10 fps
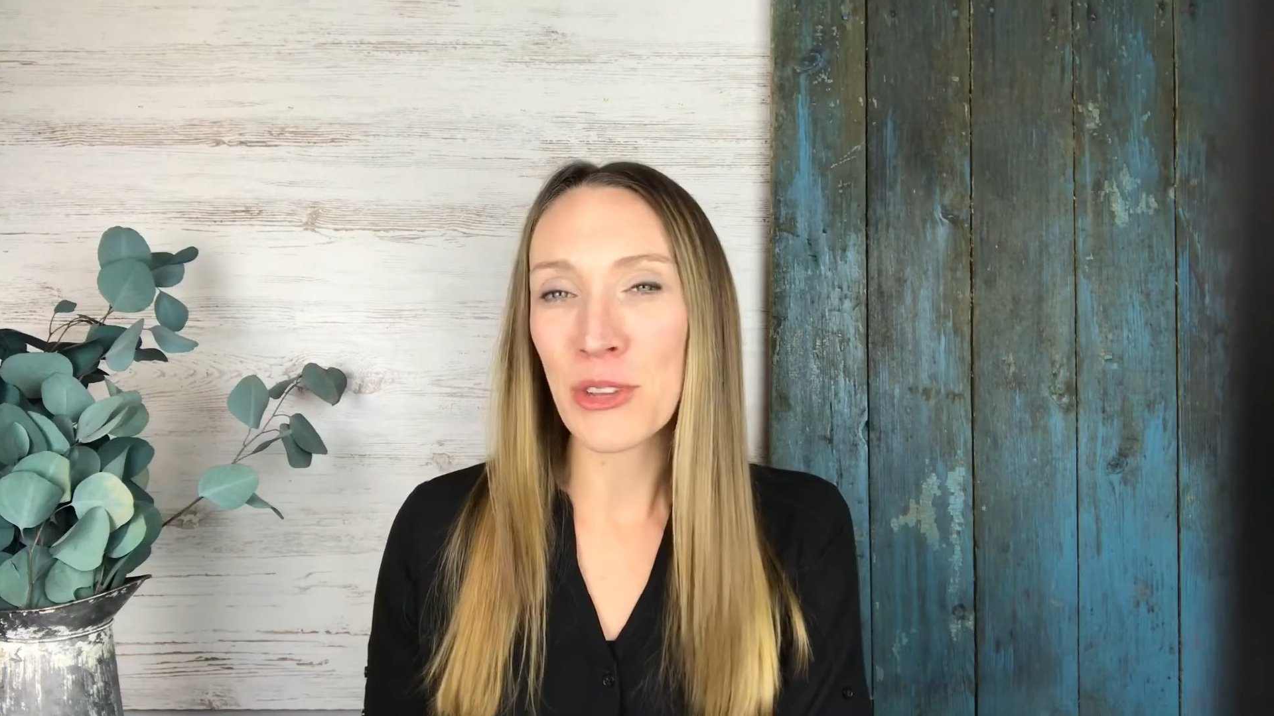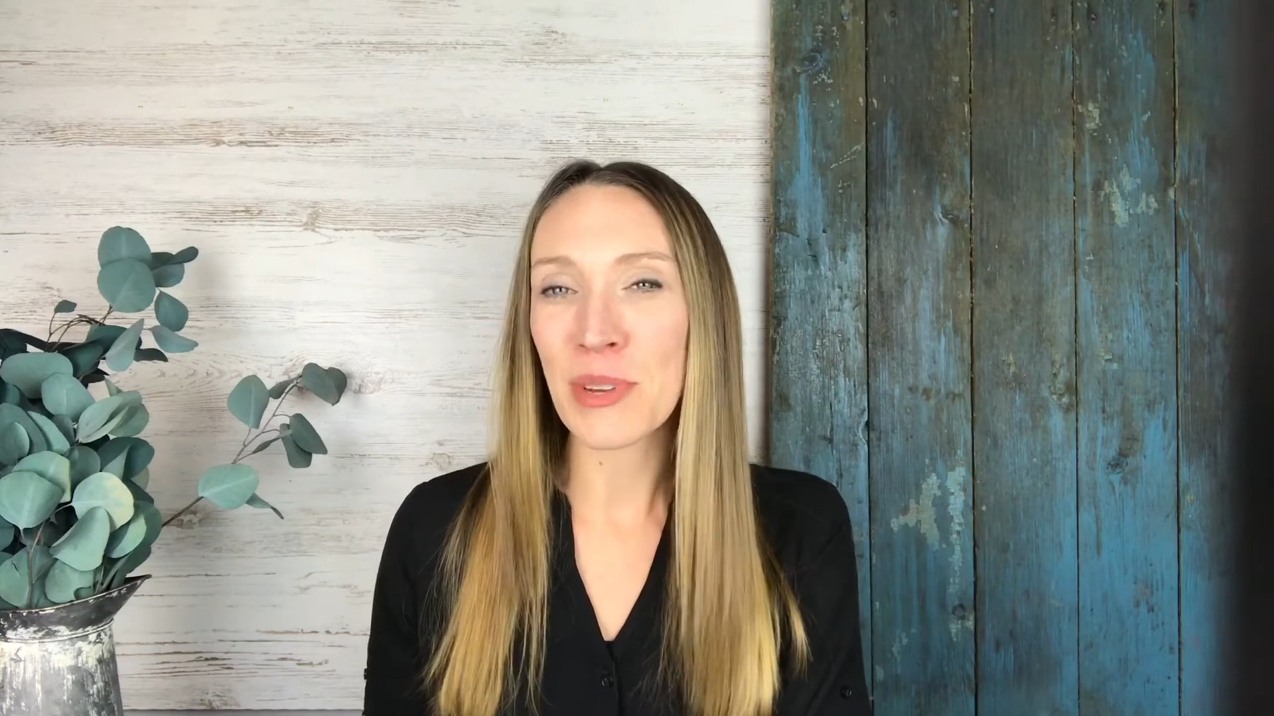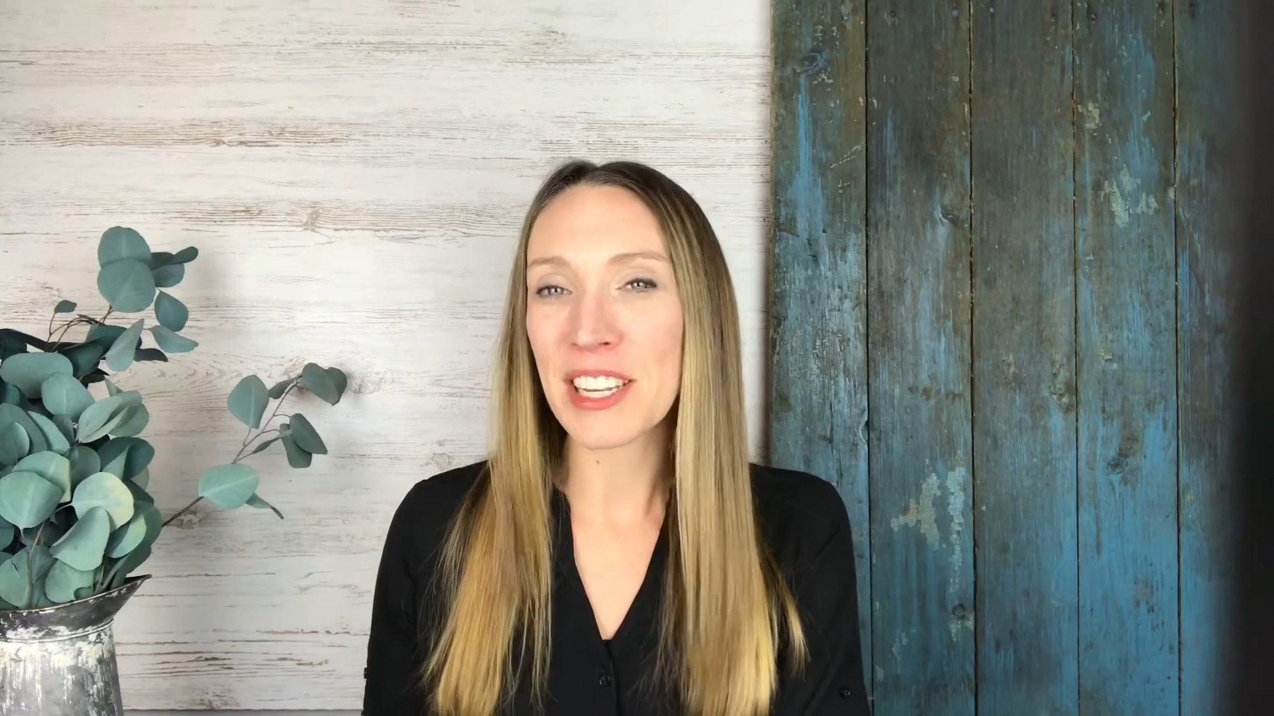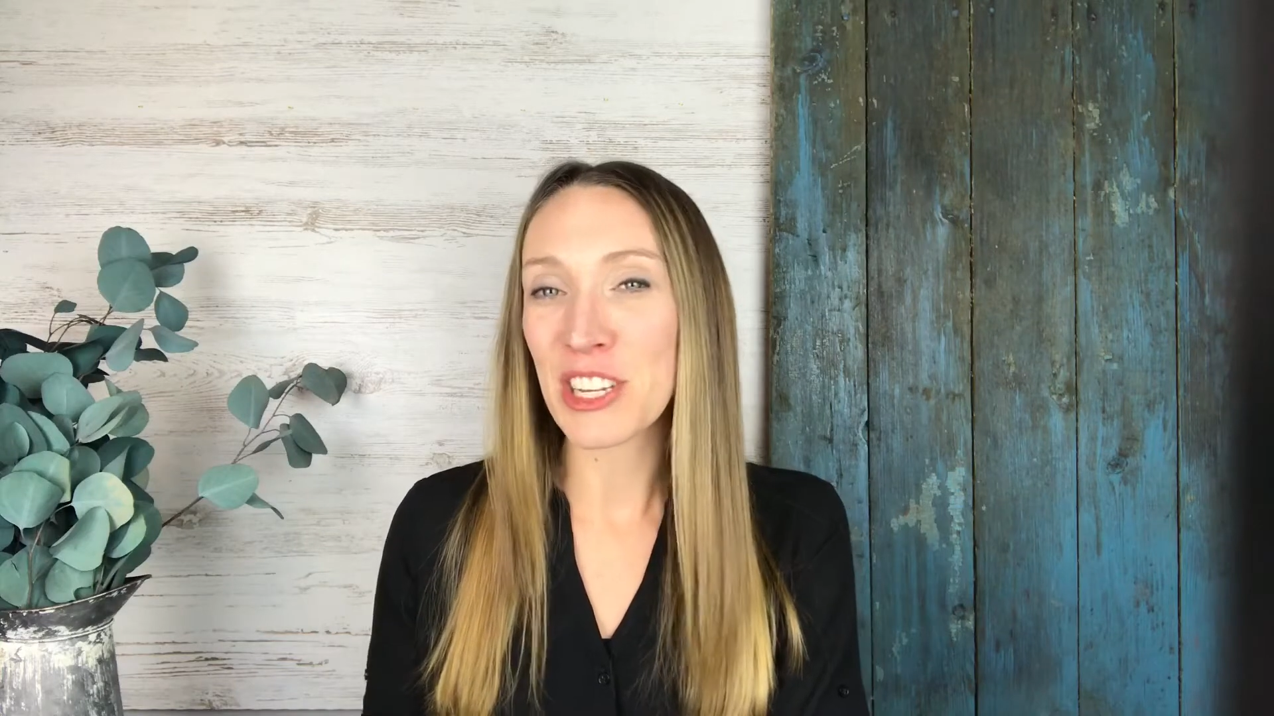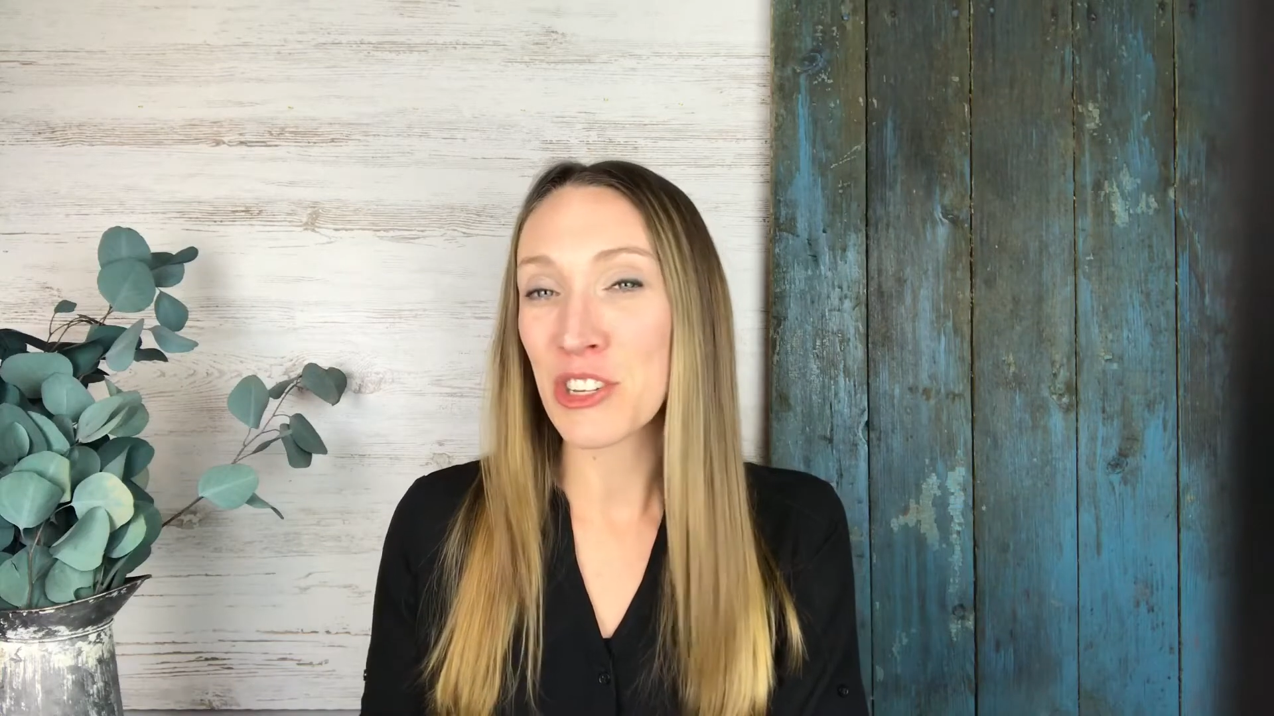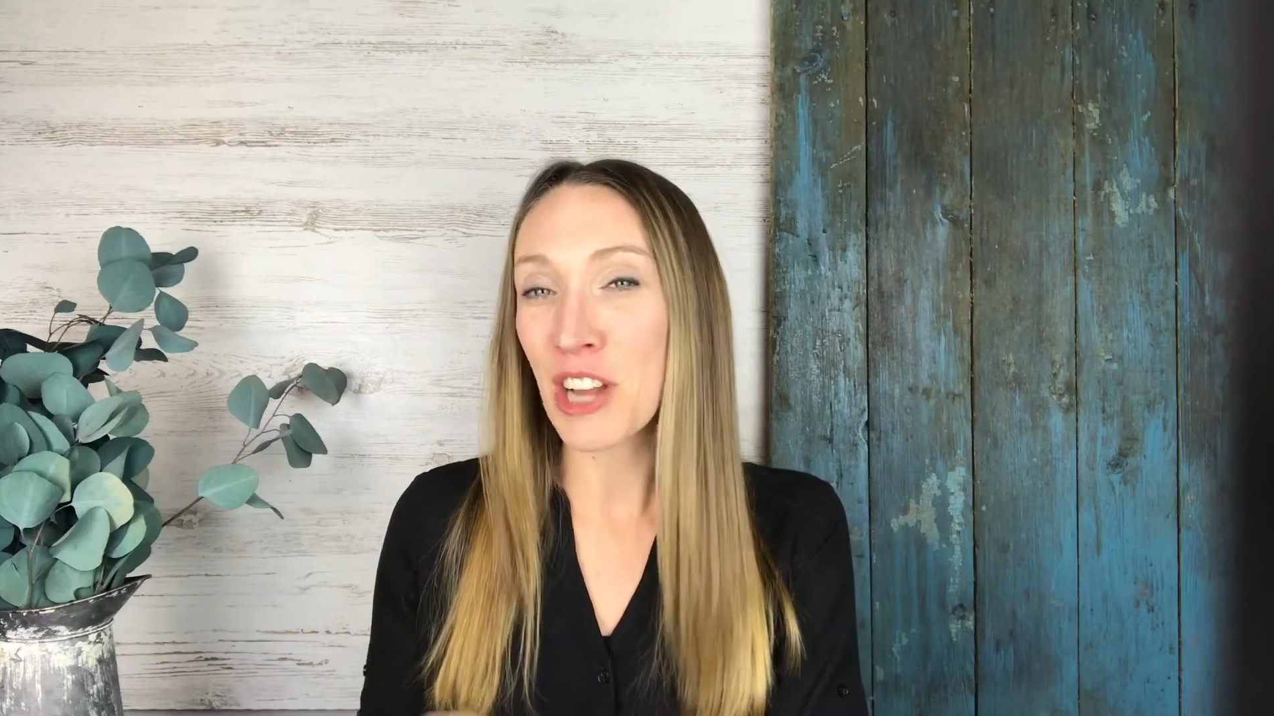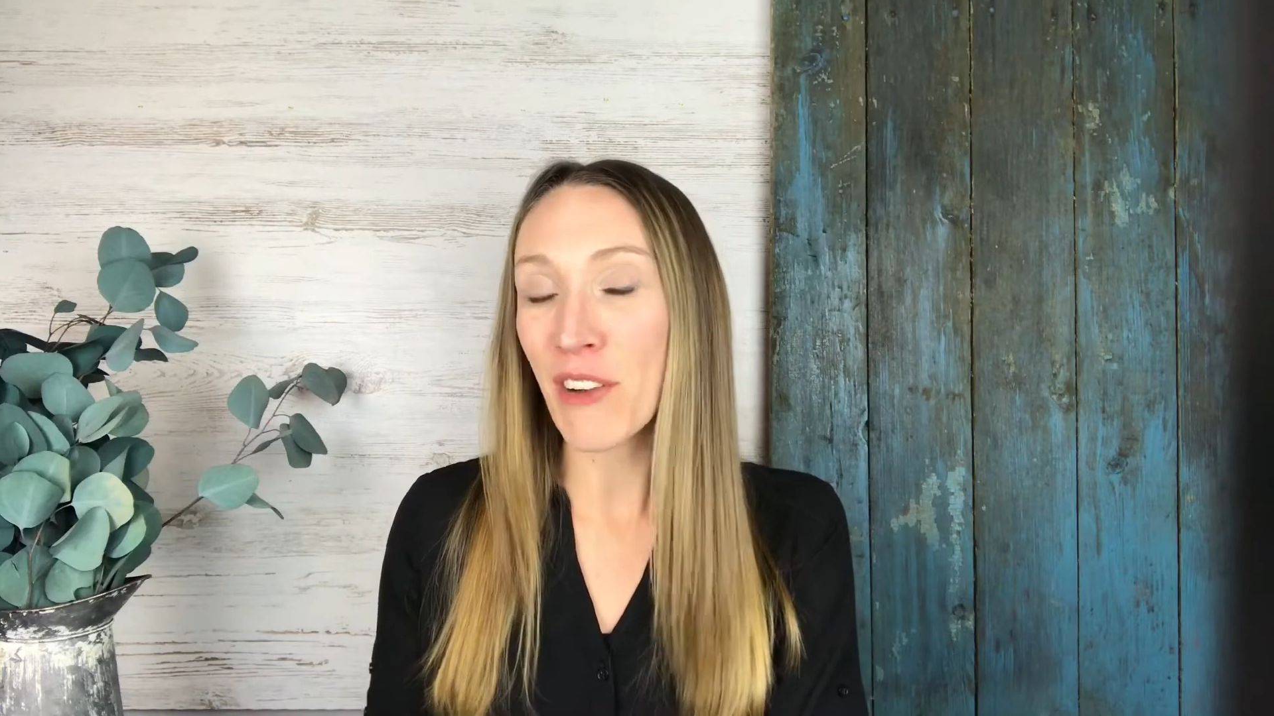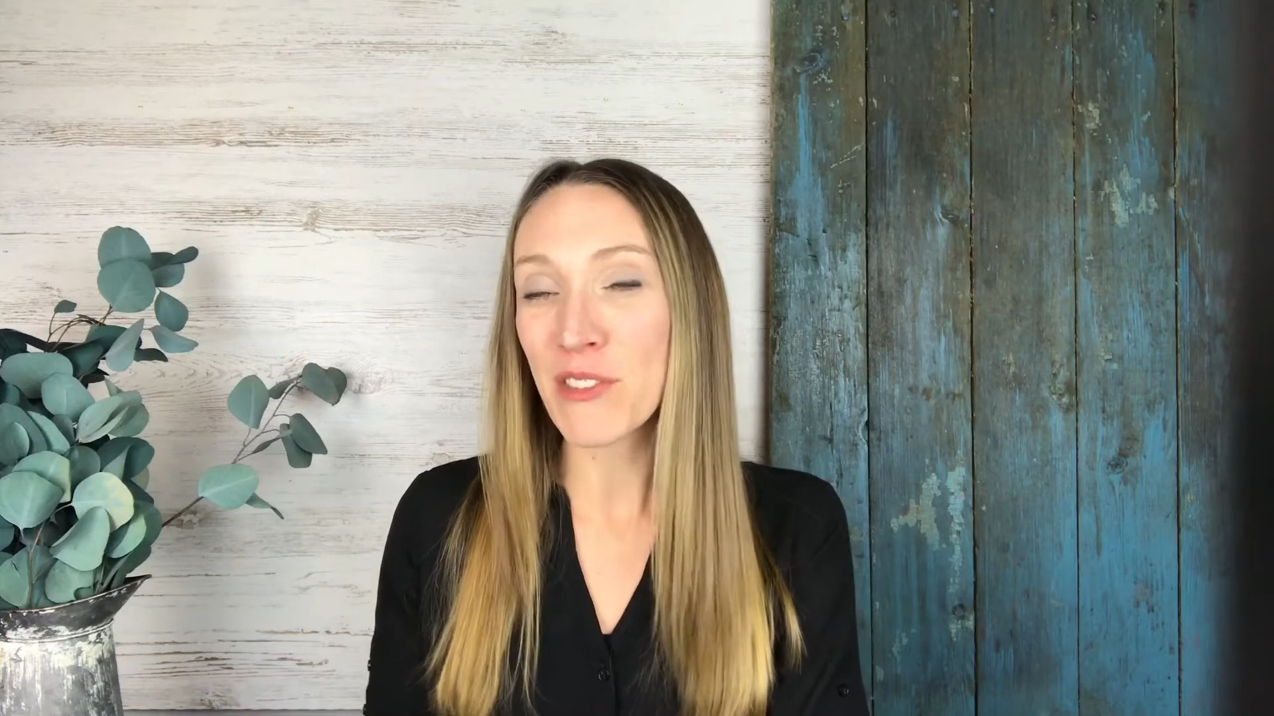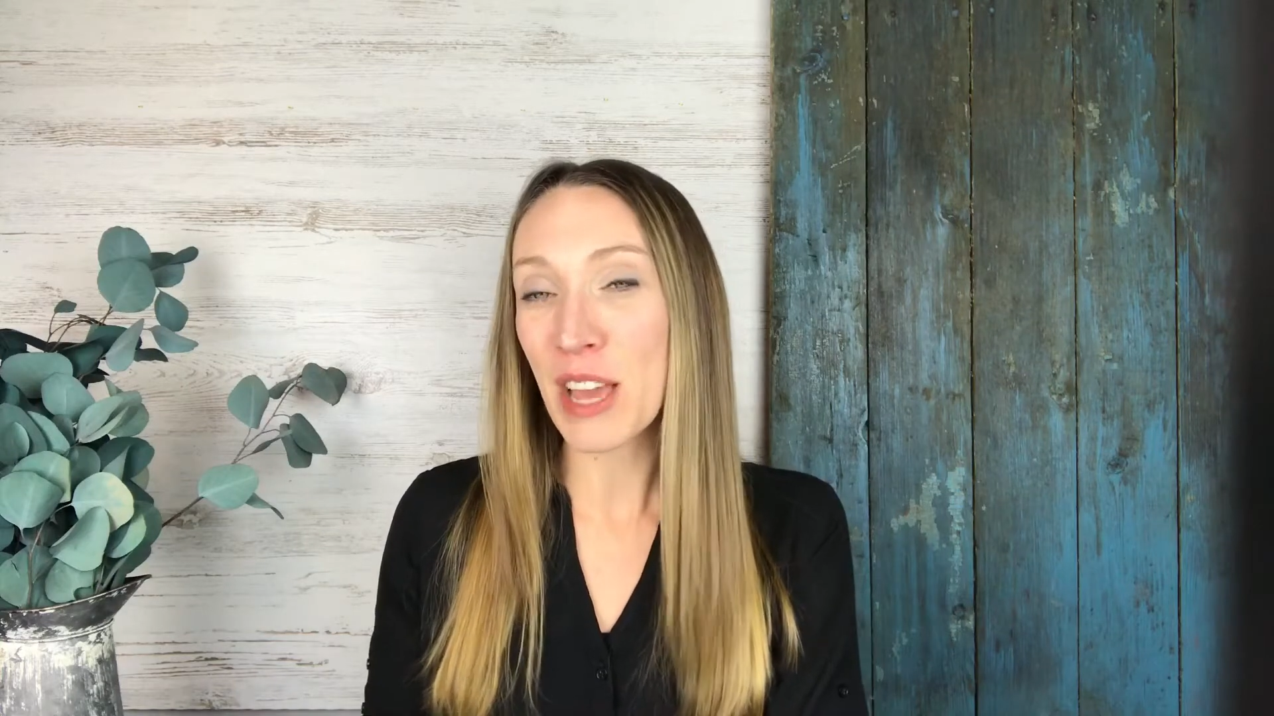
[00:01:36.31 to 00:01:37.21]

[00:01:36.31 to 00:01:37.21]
you need to shove